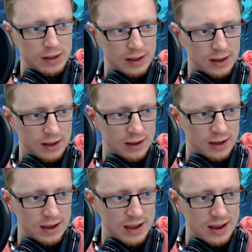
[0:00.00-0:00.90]
an
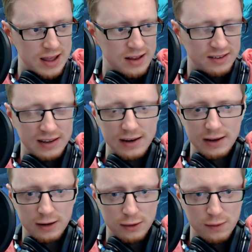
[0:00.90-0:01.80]
instant
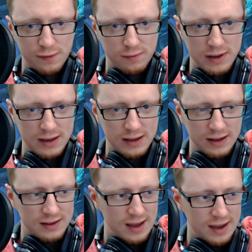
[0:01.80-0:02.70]
include for me in that
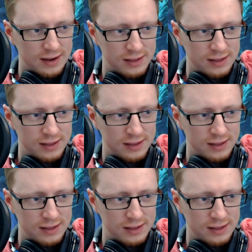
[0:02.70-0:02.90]
deck.